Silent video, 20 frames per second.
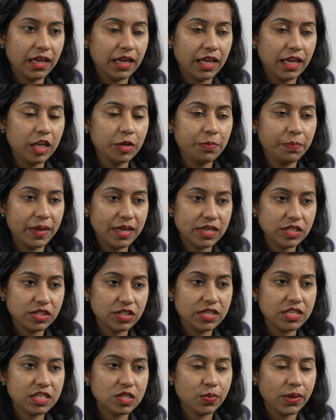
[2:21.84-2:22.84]
in
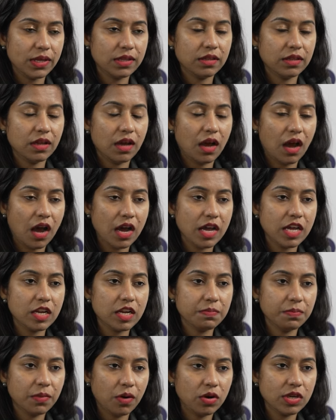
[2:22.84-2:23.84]
patients with
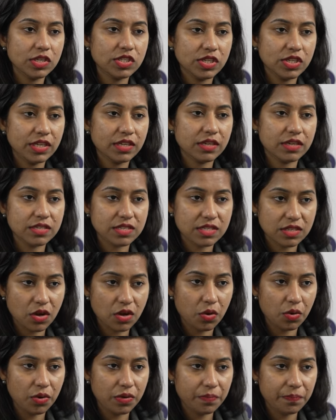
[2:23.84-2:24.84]
higher polygenic risk
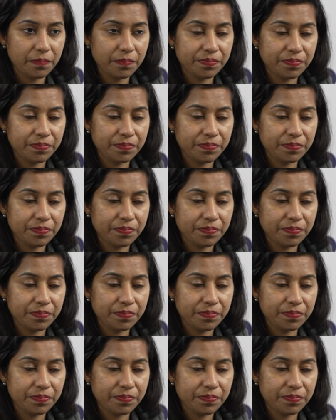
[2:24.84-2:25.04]
score,